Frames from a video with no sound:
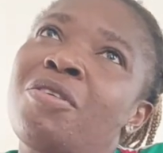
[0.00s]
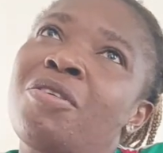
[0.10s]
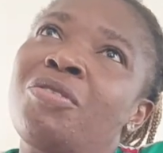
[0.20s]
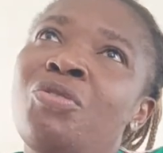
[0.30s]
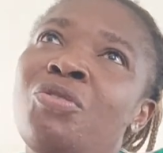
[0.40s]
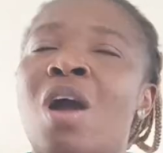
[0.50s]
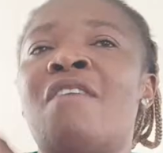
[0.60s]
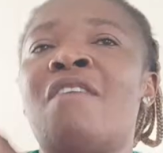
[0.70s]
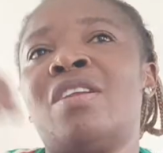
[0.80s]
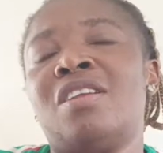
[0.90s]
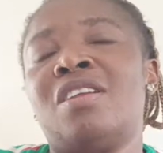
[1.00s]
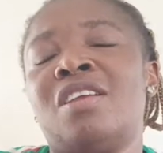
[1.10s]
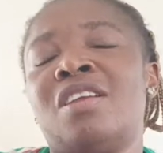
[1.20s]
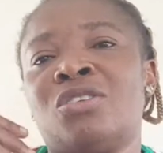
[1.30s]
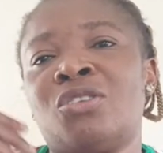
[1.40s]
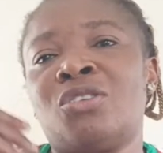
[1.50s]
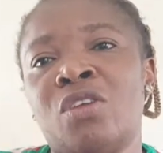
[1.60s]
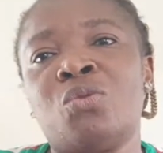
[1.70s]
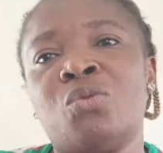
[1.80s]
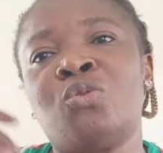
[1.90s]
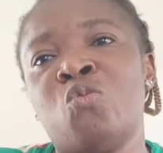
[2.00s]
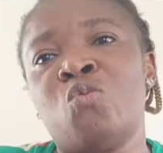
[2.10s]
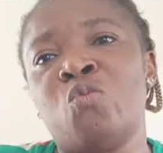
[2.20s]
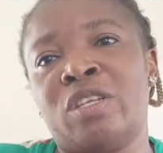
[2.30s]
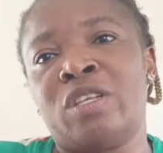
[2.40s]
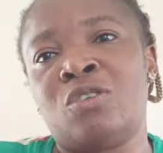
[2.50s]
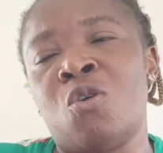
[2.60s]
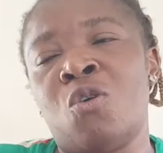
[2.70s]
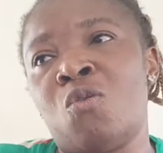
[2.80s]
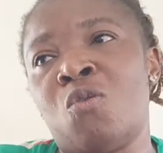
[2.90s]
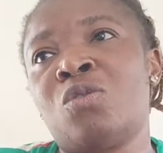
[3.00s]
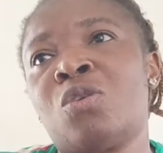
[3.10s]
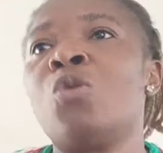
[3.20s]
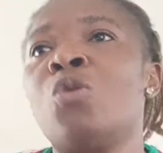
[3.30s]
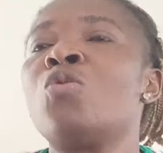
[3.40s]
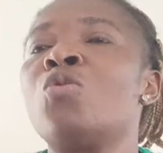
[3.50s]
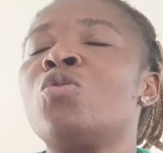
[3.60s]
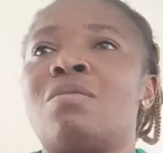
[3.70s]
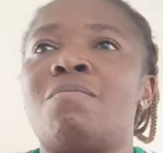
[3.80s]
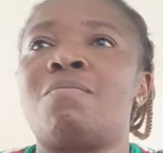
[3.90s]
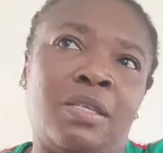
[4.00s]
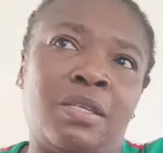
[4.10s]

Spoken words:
you having something to do with your own close person.